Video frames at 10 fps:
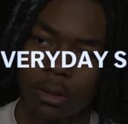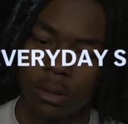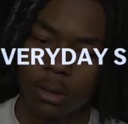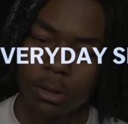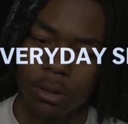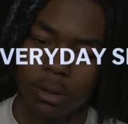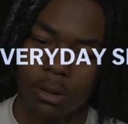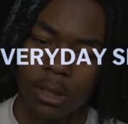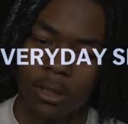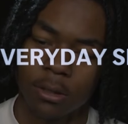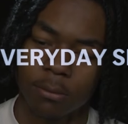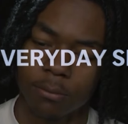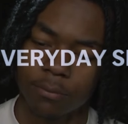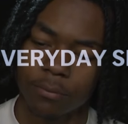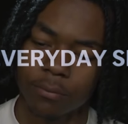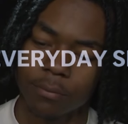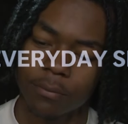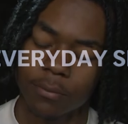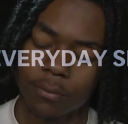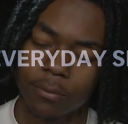
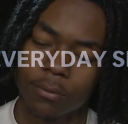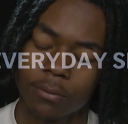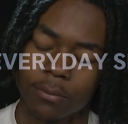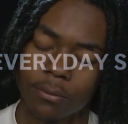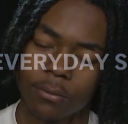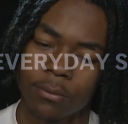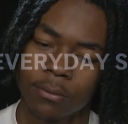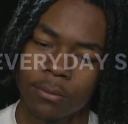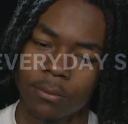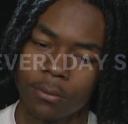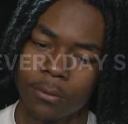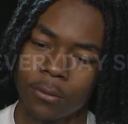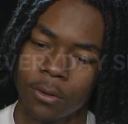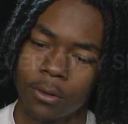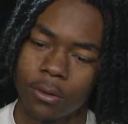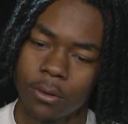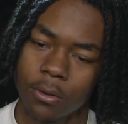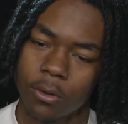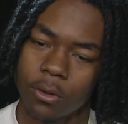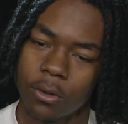
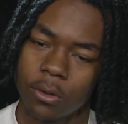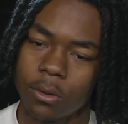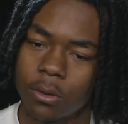(silence)